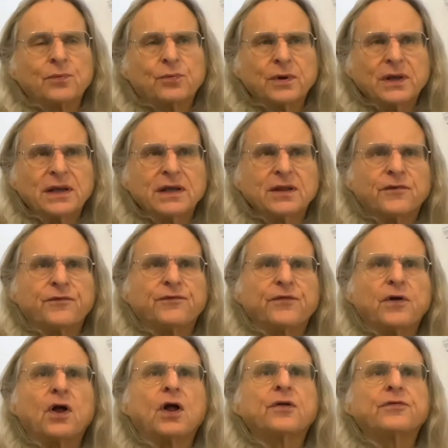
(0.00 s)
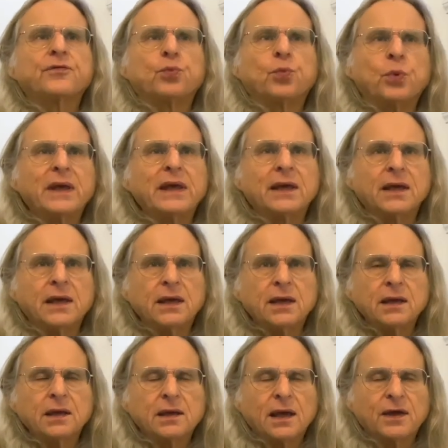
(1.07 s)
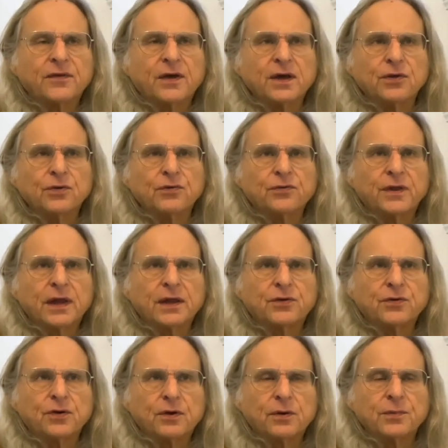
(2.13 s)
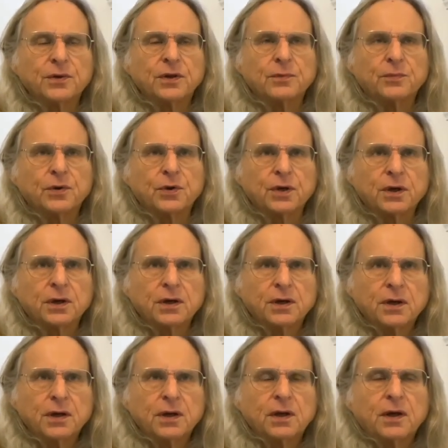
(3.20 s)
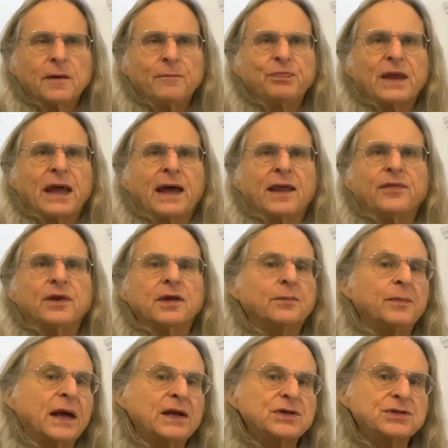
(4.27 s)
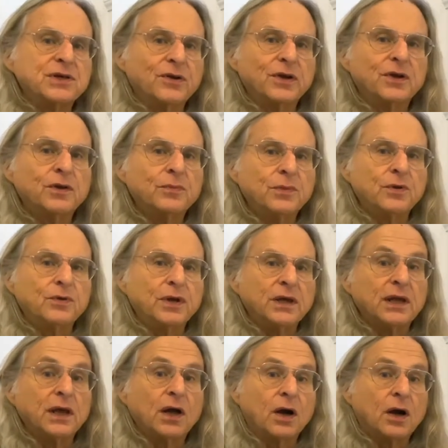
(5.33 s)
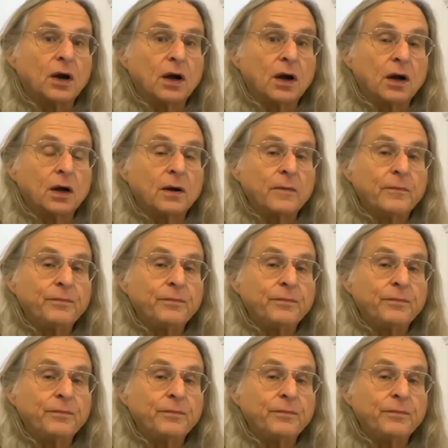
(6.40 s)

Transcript: really the false we, as I use that term in the book, and the imaginary community are